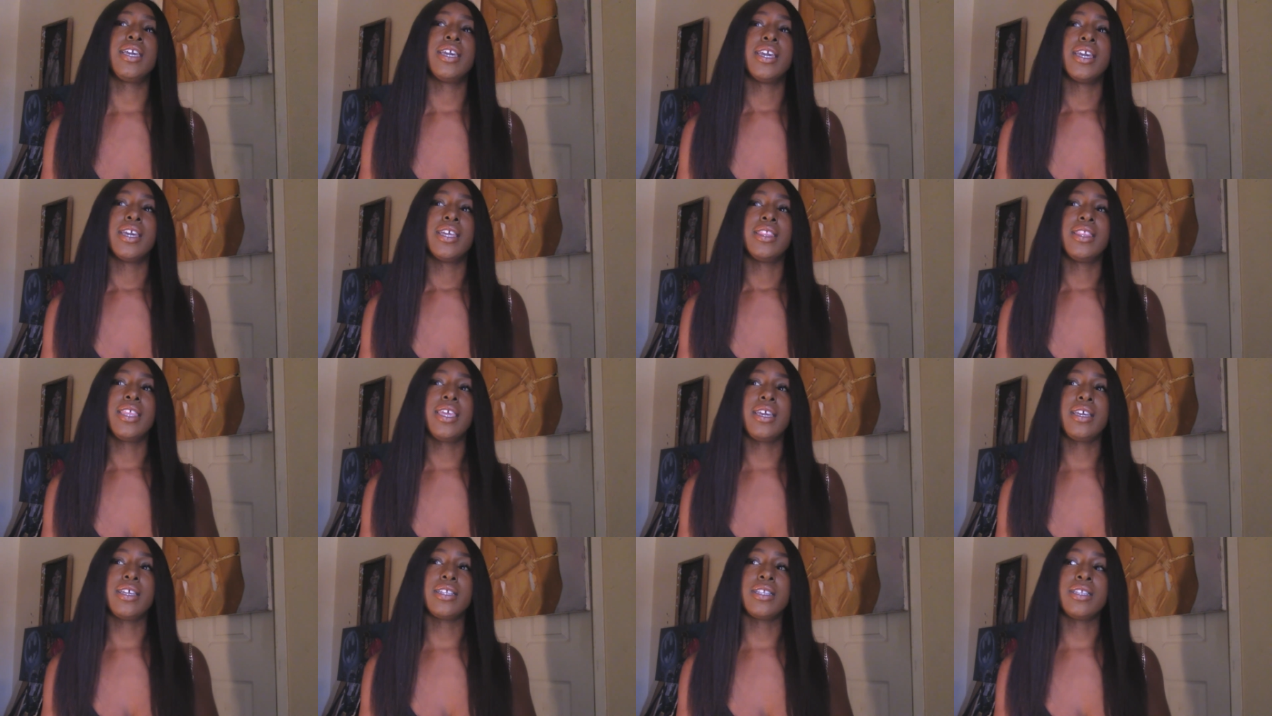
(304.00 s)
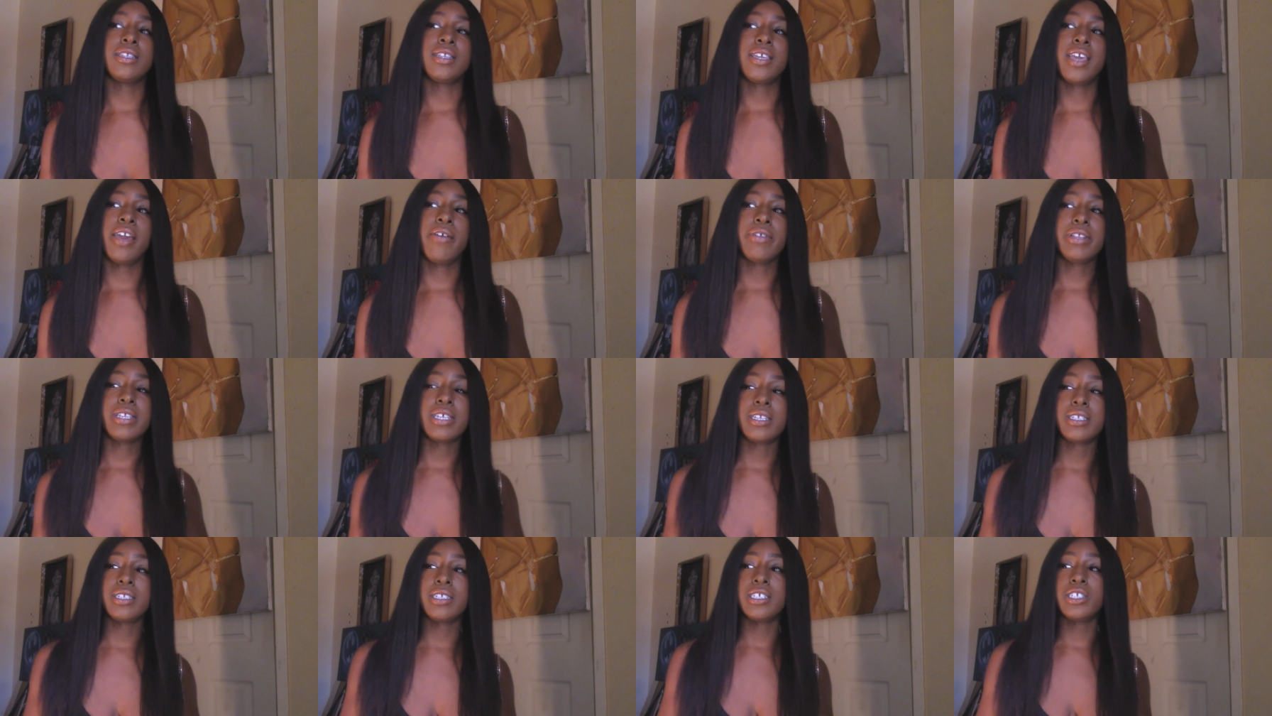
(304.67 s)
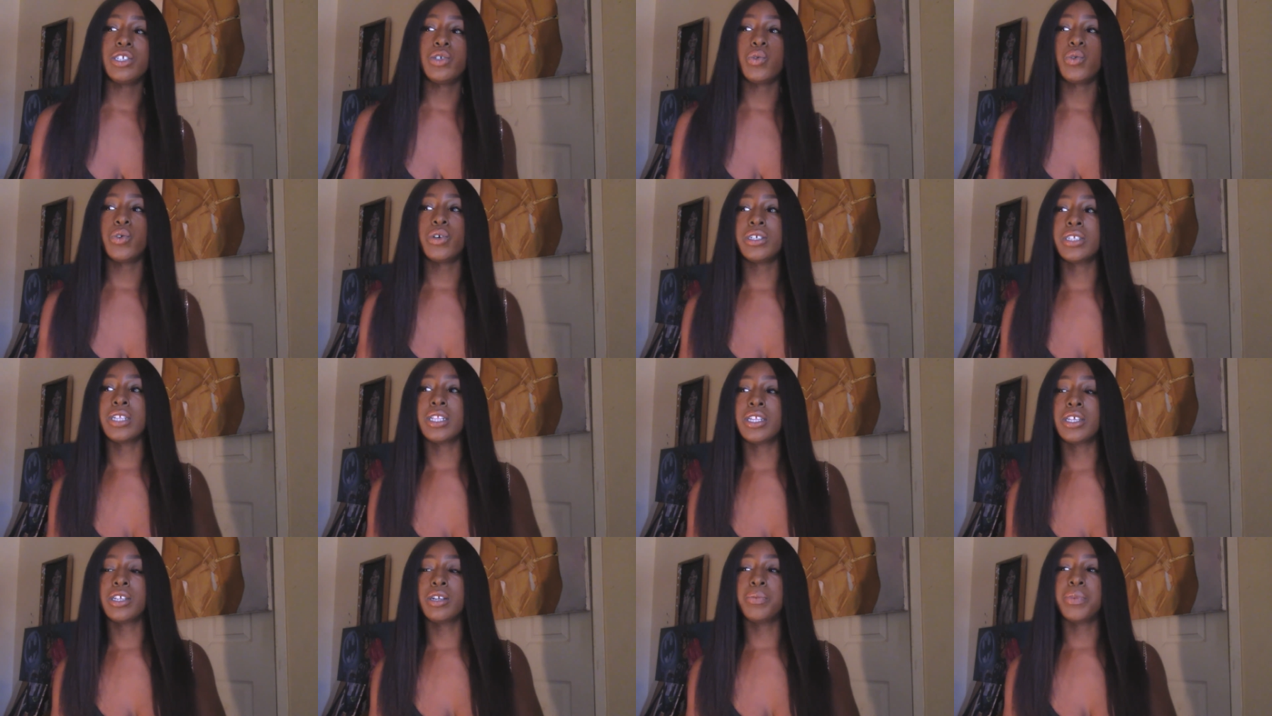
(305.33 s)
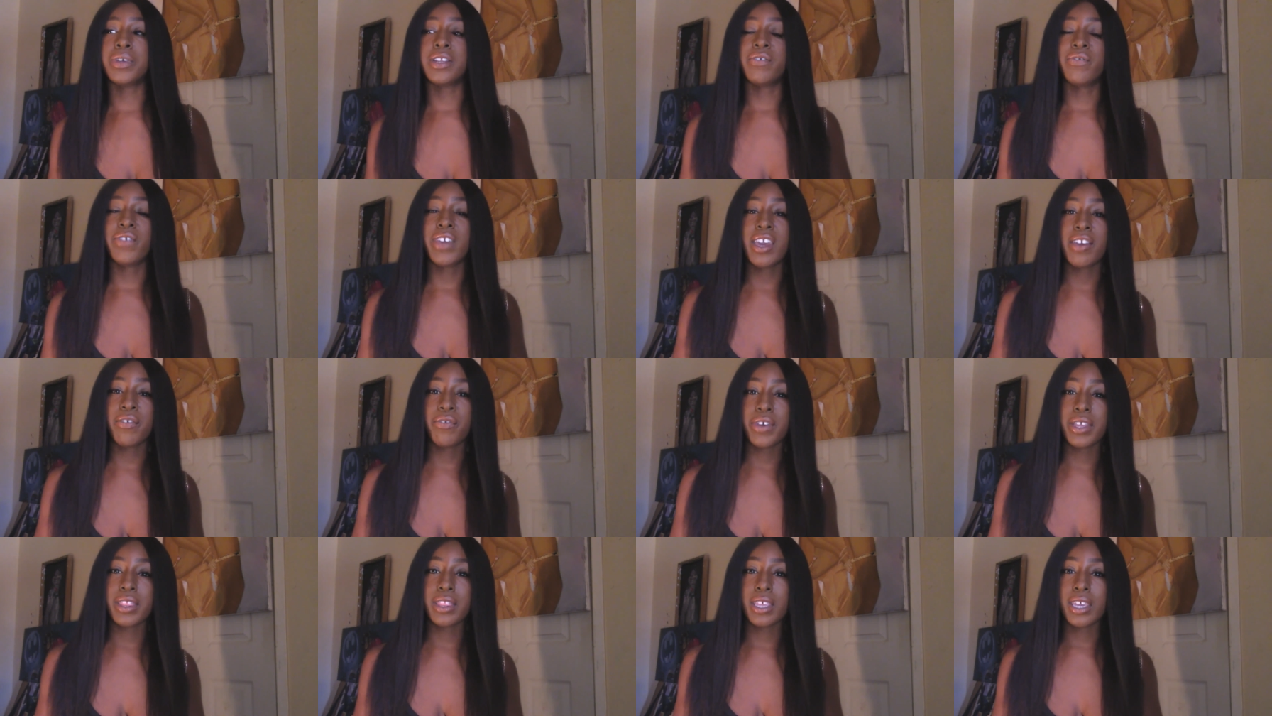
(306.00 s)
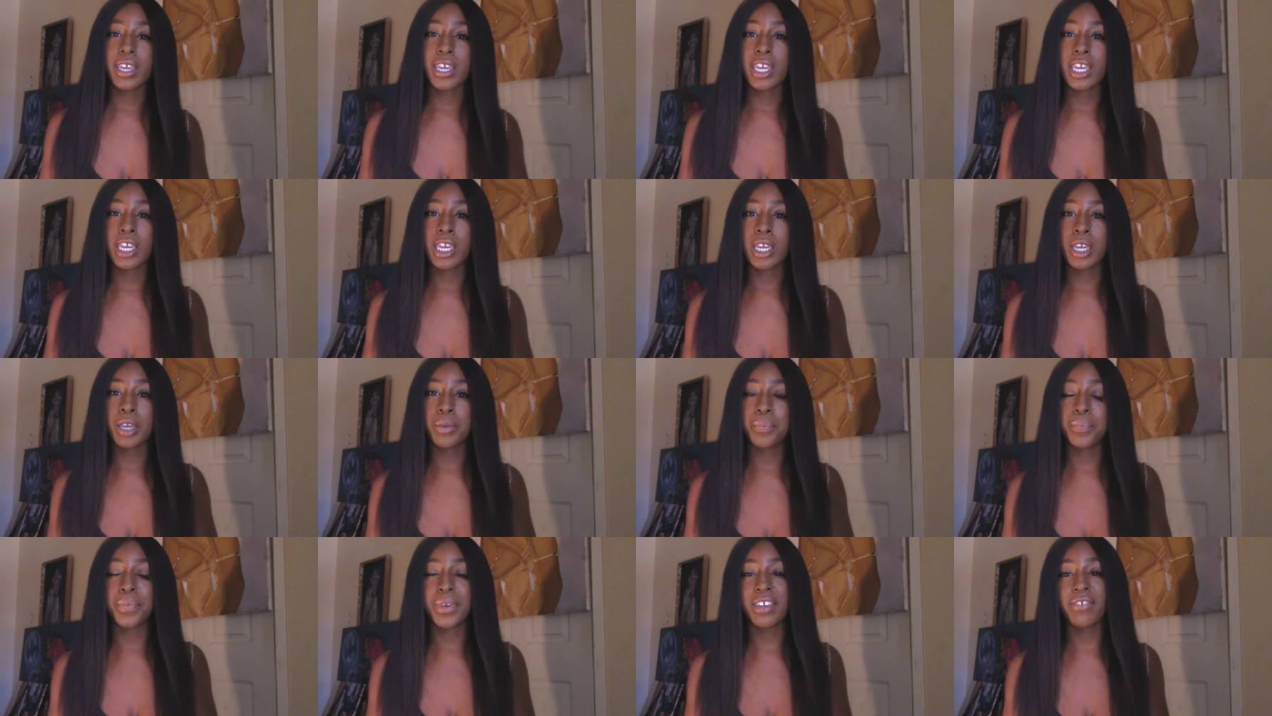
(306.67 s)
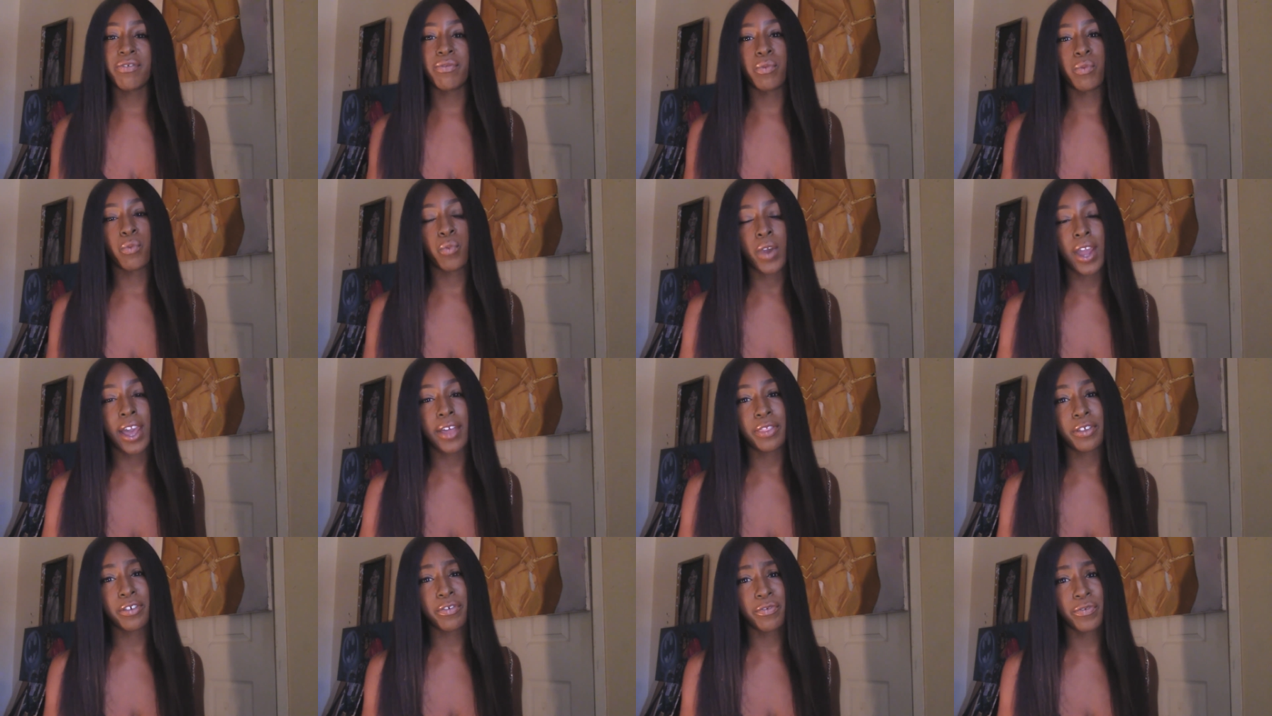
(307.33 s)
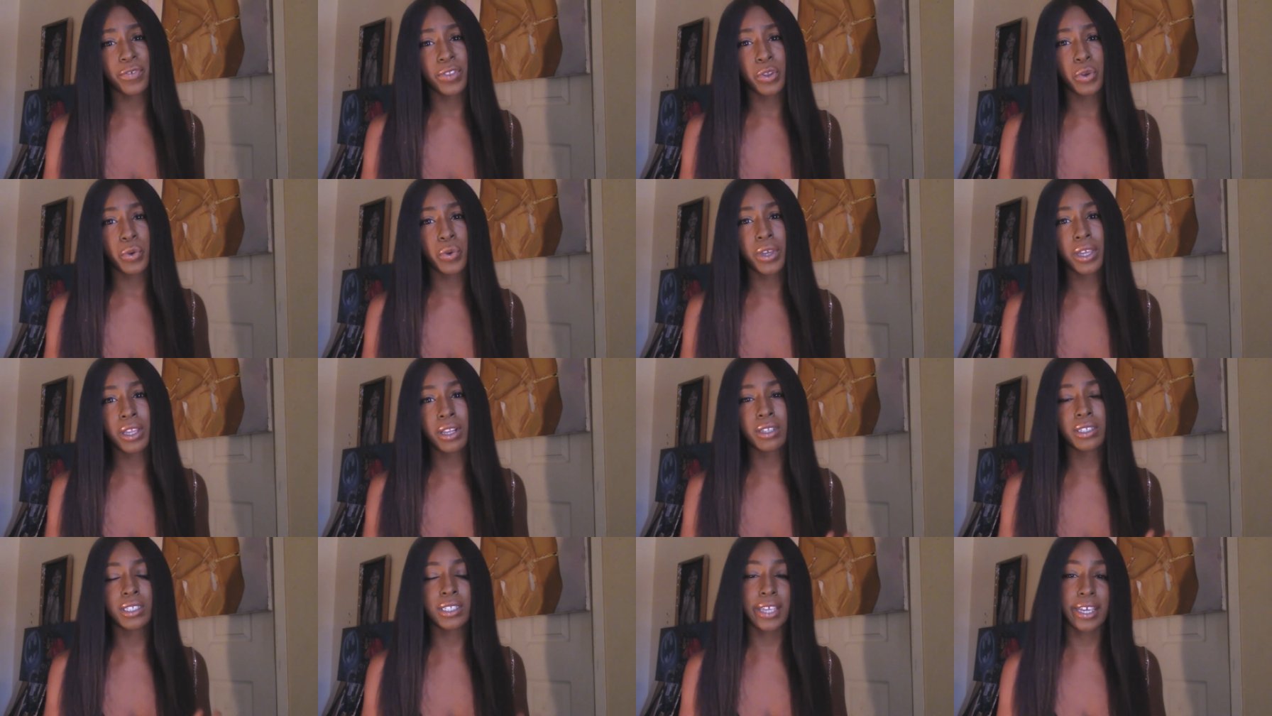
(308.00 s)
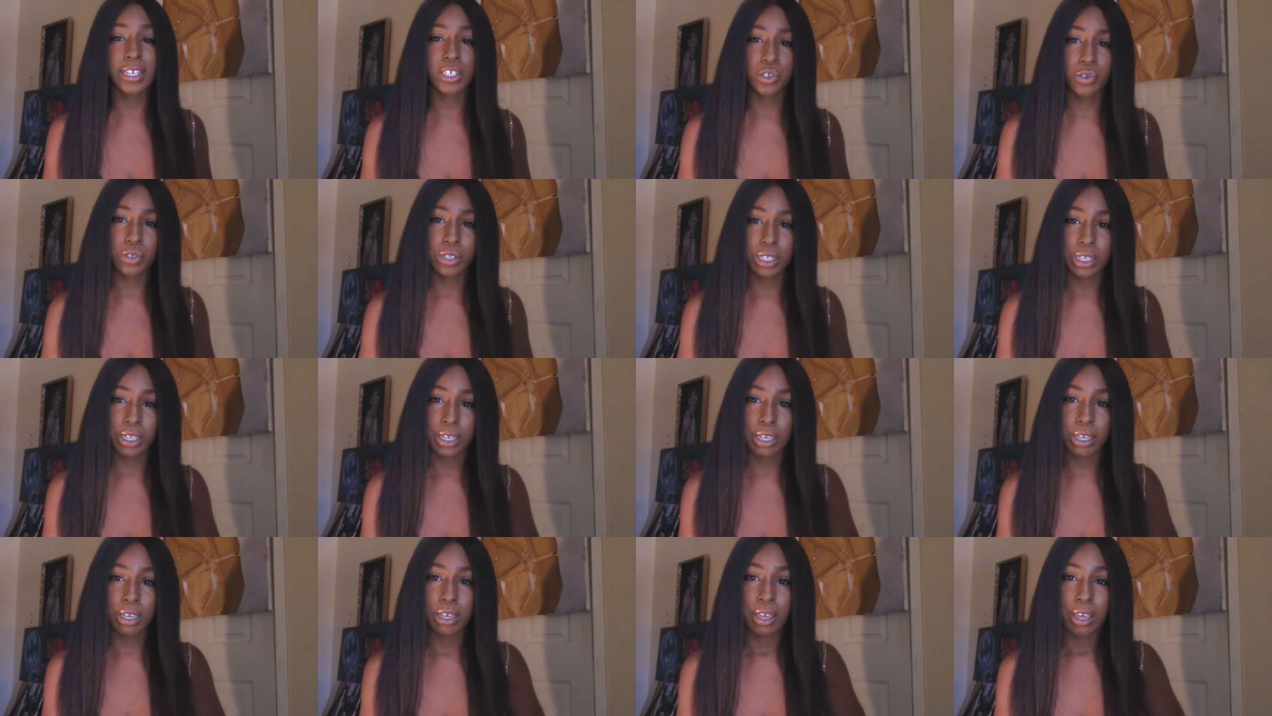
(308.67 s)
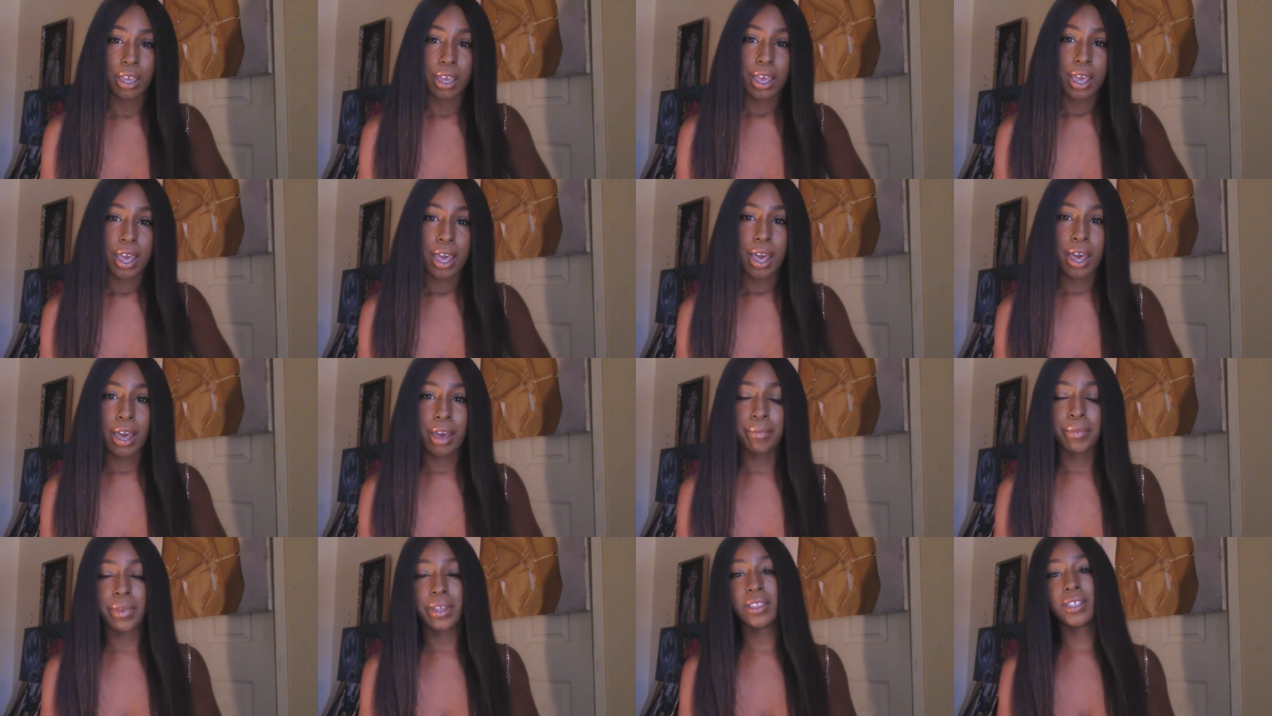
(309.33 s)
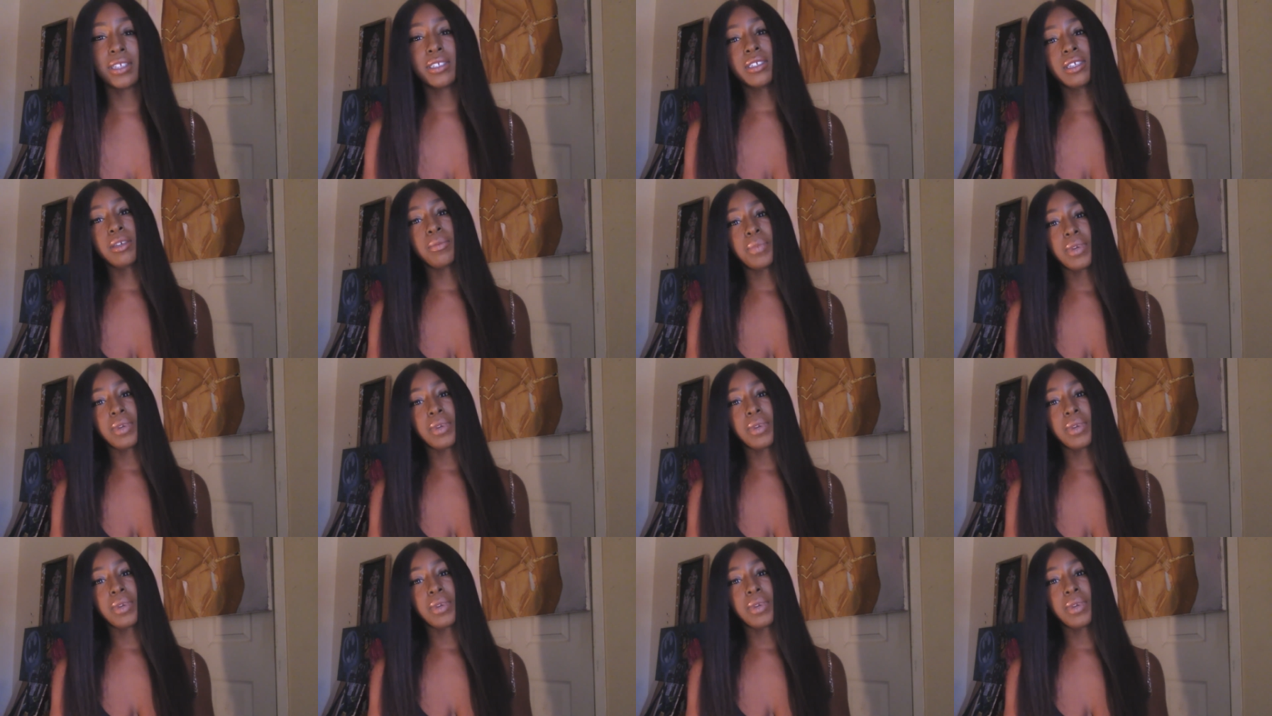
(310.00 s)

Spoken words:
they can have a tendency towards a little bit of everything, be rather fluid sexually. Now this could